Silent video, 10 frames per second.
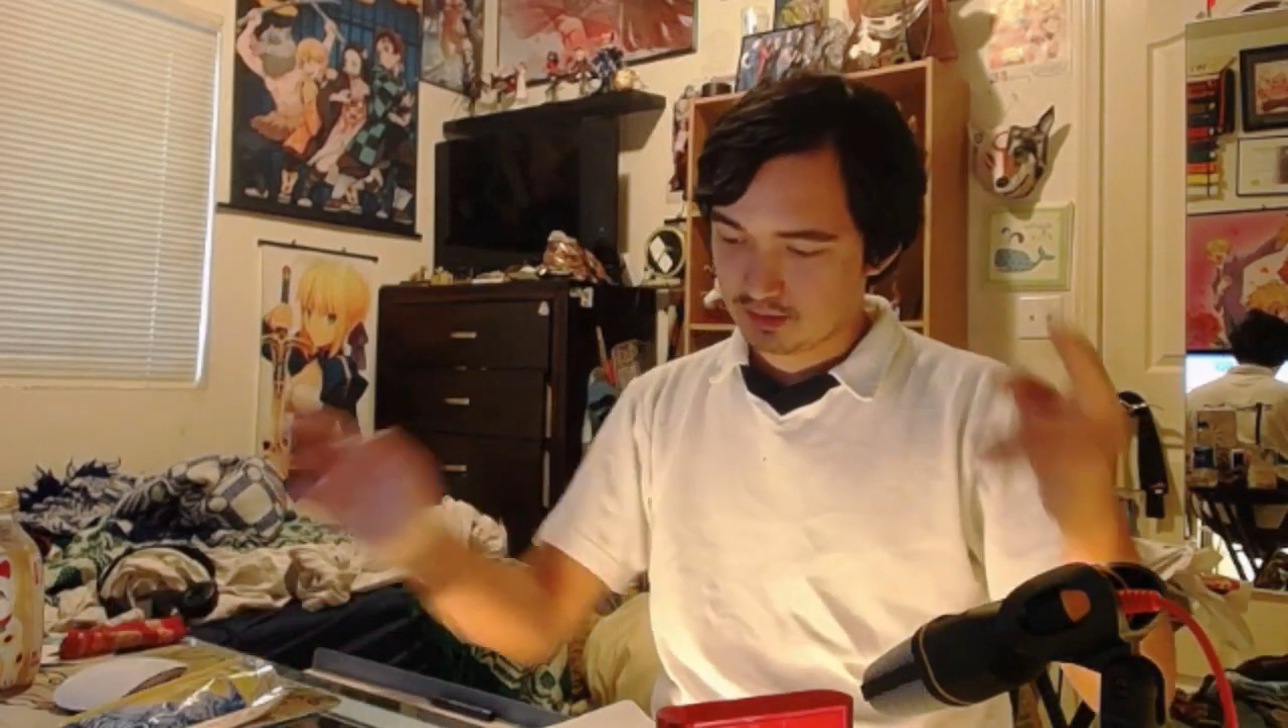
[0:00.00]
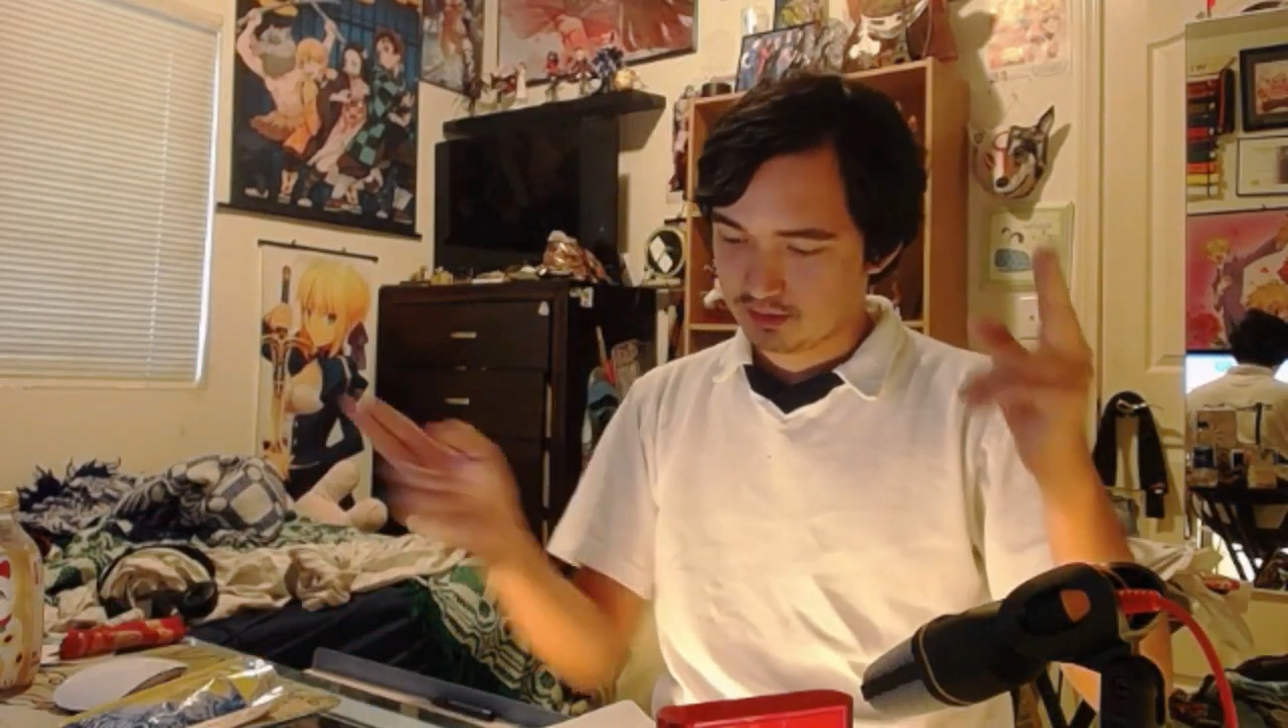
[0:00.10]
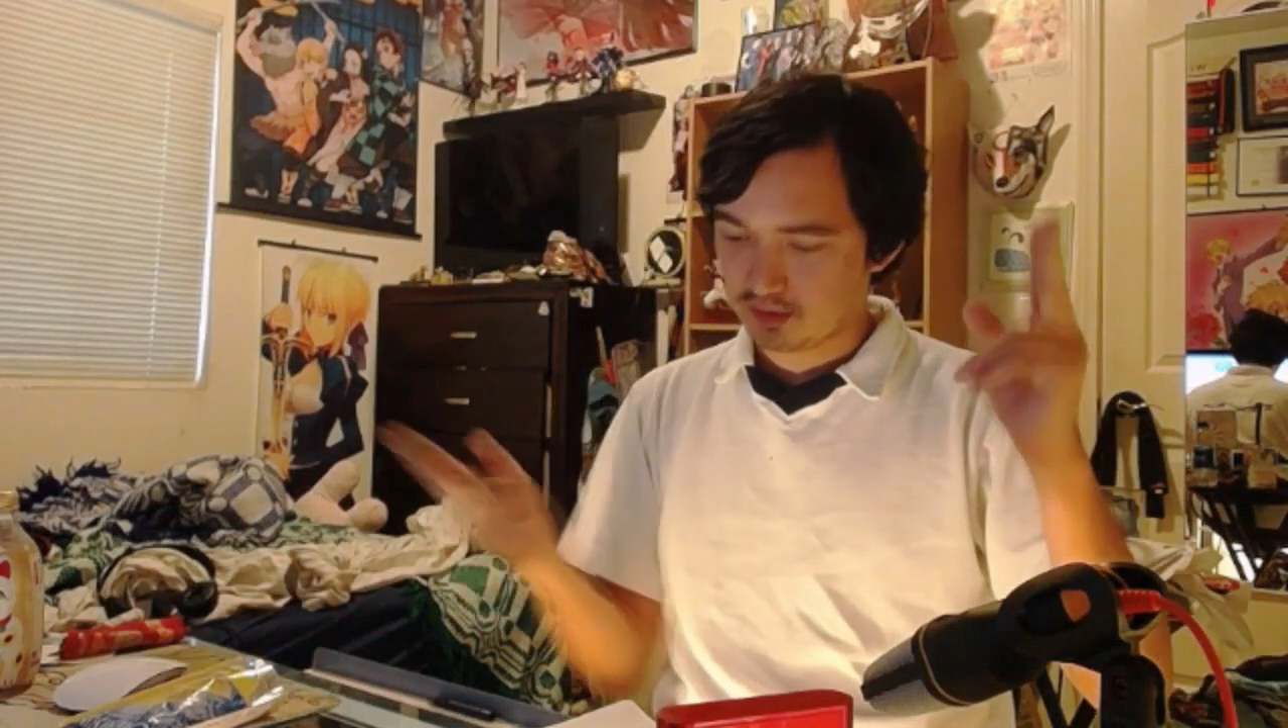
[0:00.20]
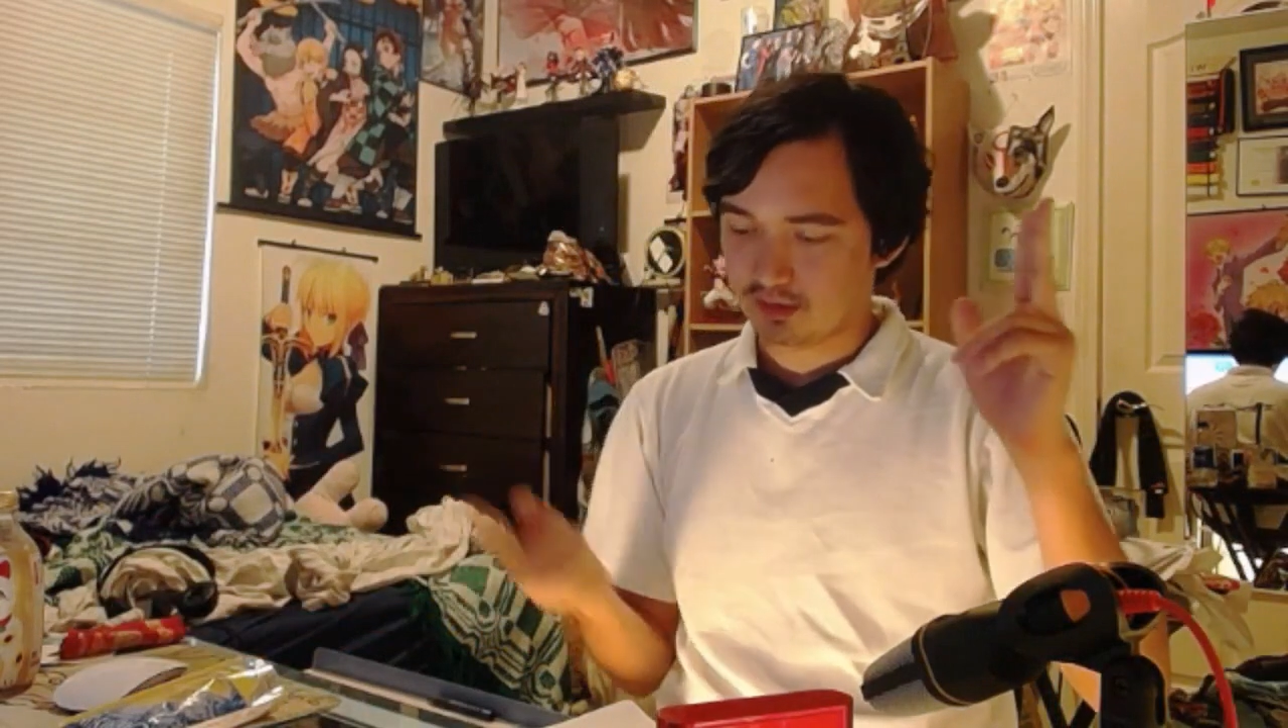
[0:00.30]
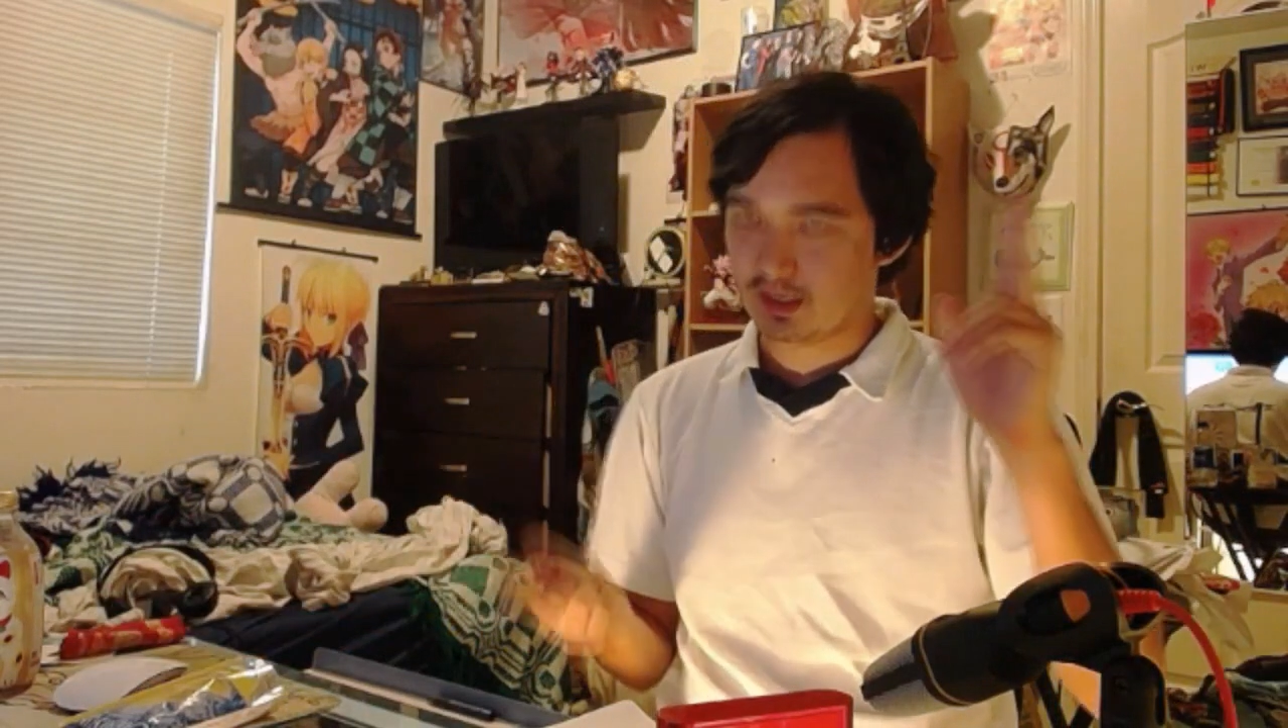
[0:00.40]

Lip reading: there's certain